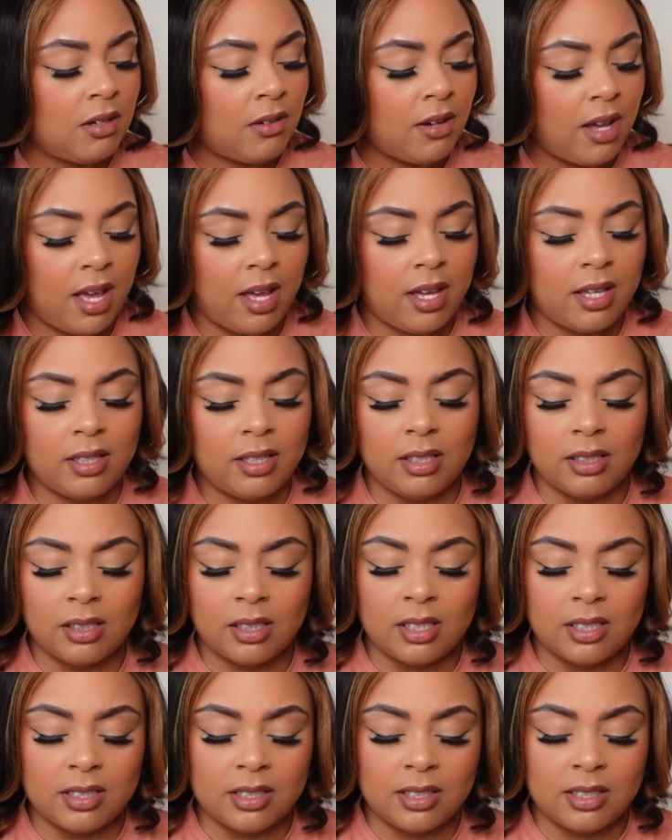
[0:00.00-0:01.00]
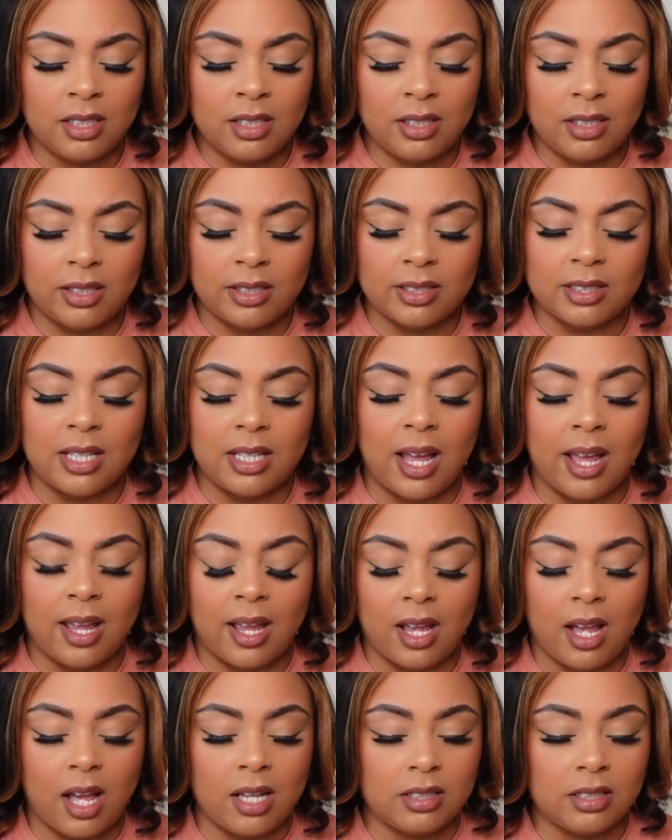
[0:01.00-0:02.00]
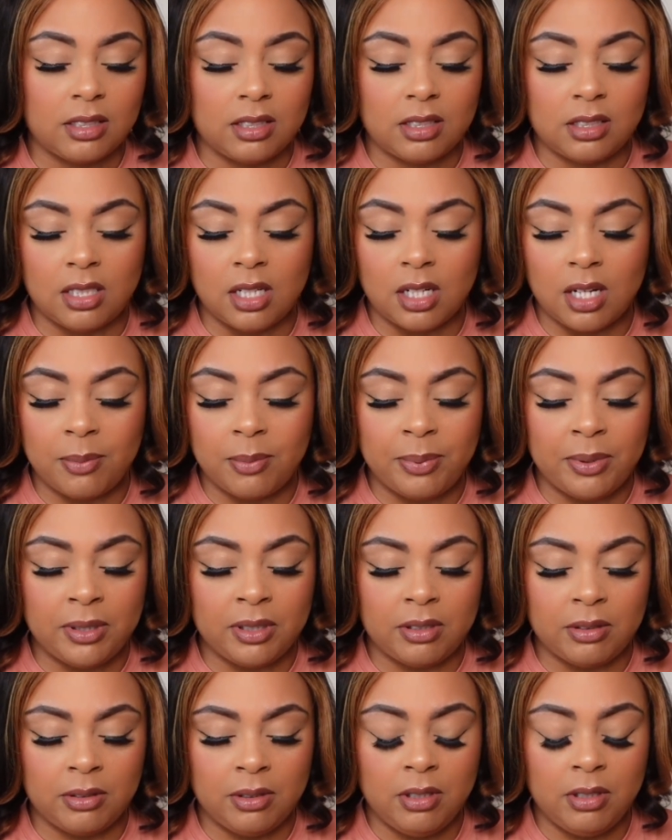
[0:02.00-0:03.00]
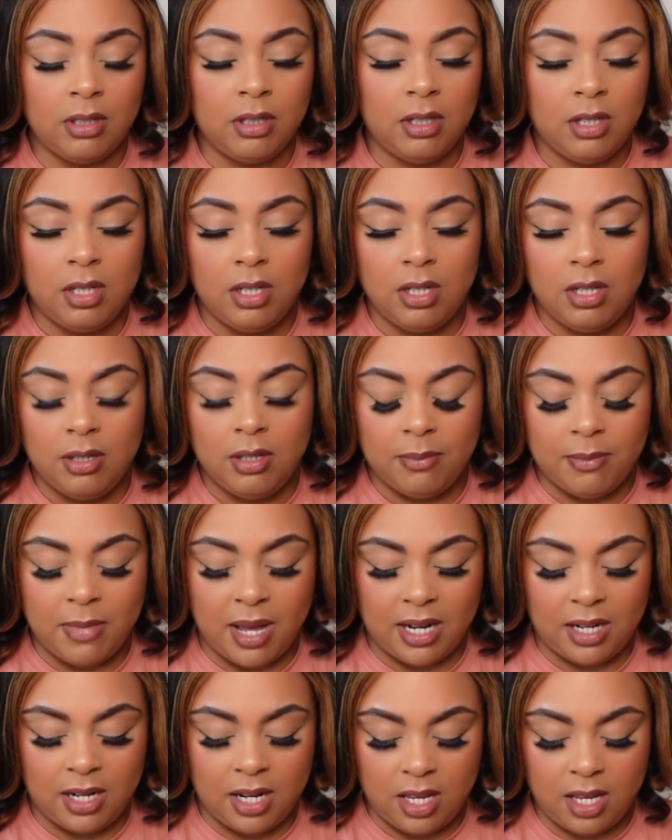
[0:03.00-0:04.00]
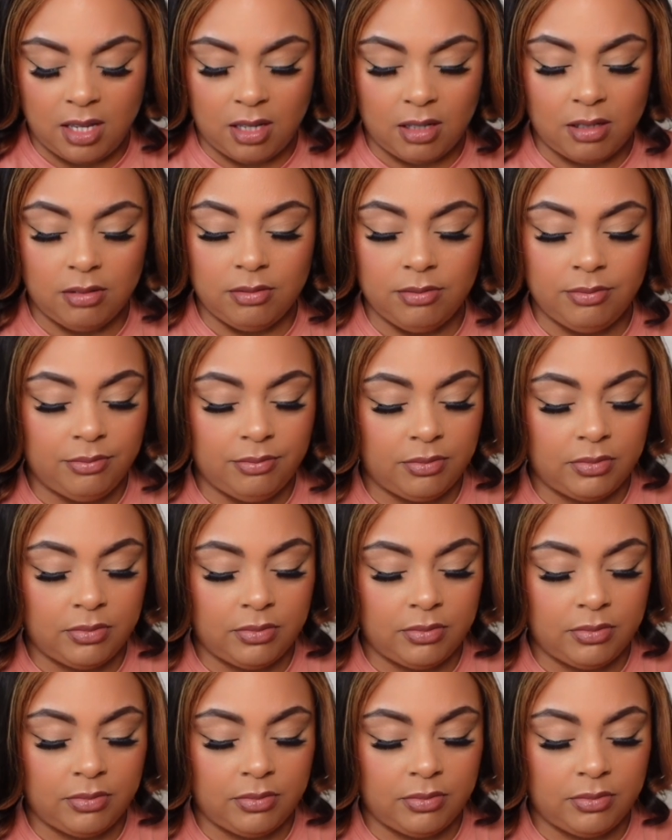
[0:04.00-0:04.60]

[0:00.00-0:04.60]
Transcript: Okay, the concealer is like stuck up under my nail.